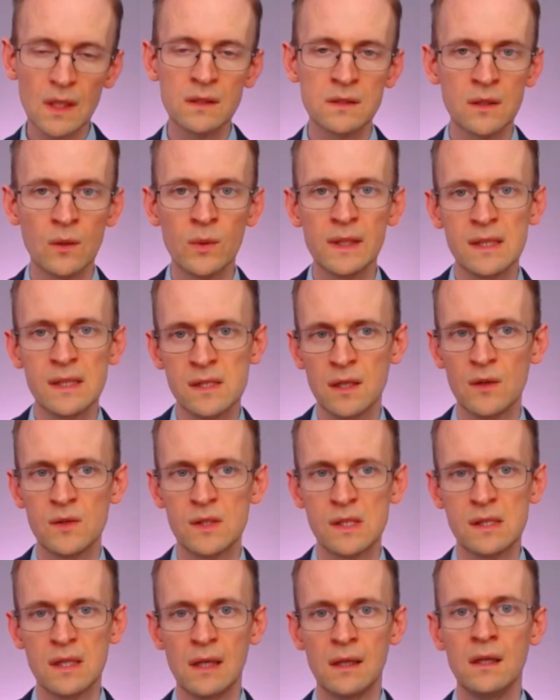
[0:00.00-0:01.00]
So what this
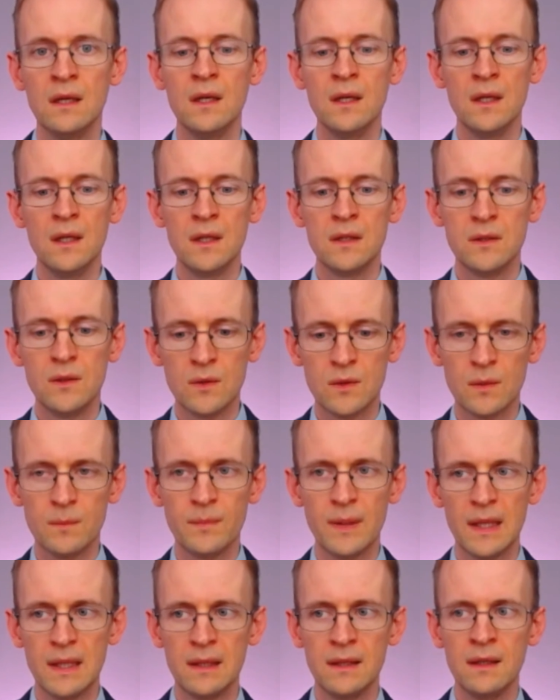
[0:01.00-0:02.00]
shows is that you
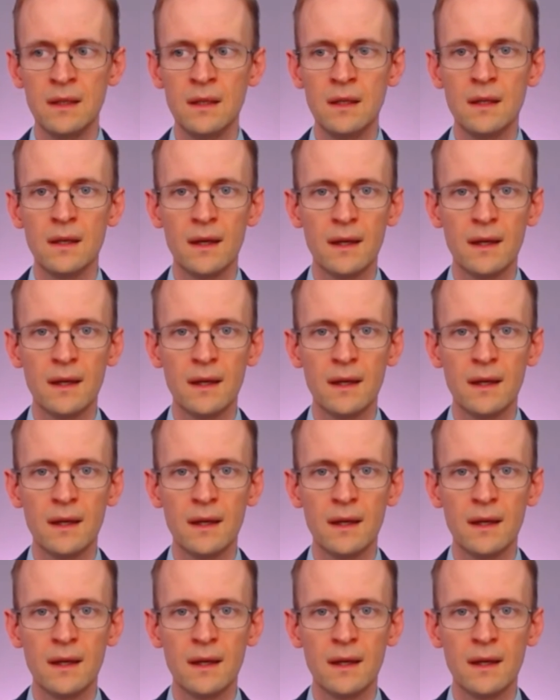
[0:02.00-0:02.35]
can be